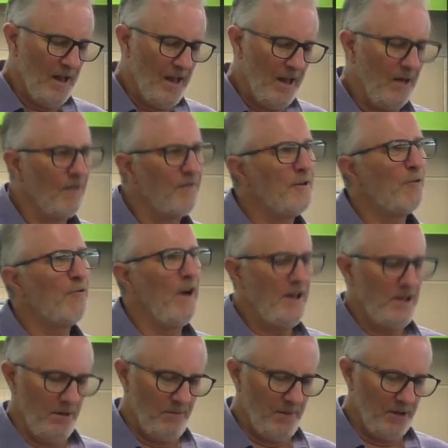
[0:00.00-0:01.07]
And of the
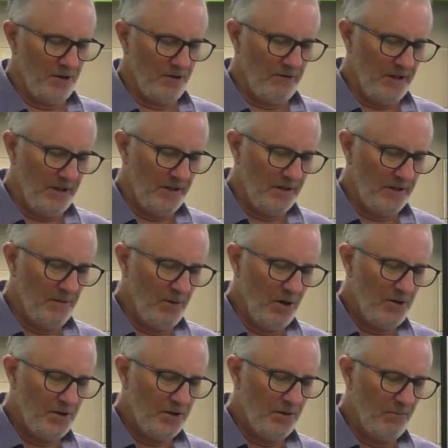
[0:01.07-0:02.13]
greater mysteries, the
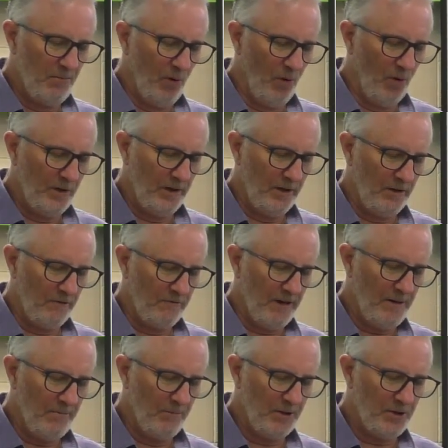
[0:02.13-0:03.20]
most important
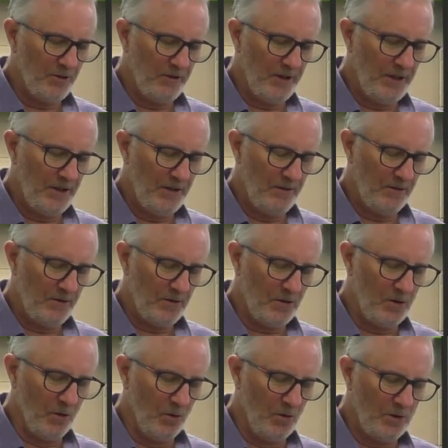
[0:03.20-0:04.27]
Greek mysteries
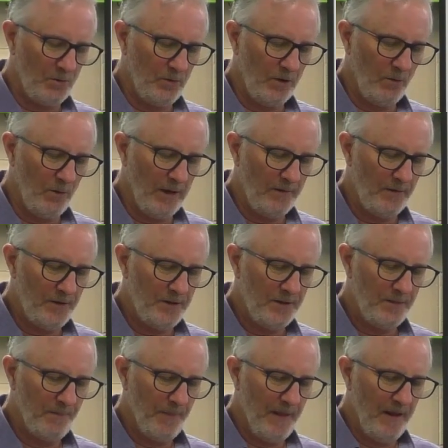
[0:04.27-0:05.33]
schools were the
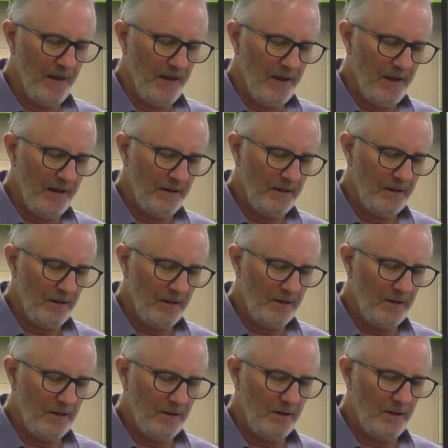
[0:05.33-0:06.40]
ones in
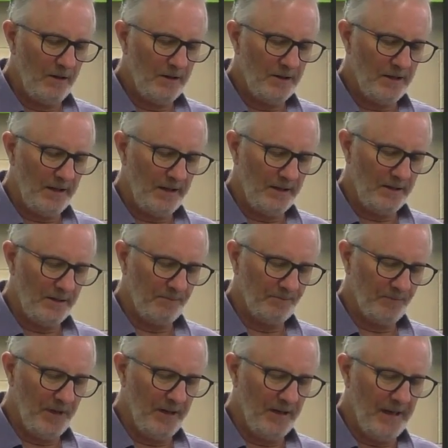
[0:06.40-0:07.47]
Eleusis,
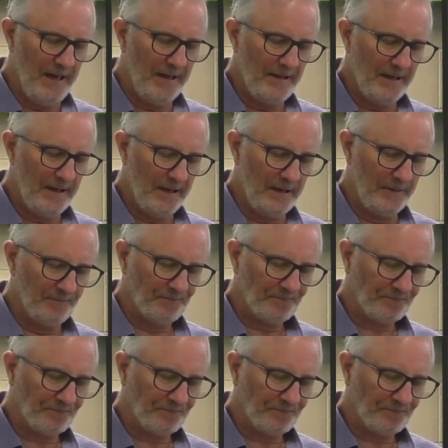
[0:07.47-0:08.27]
in Attica.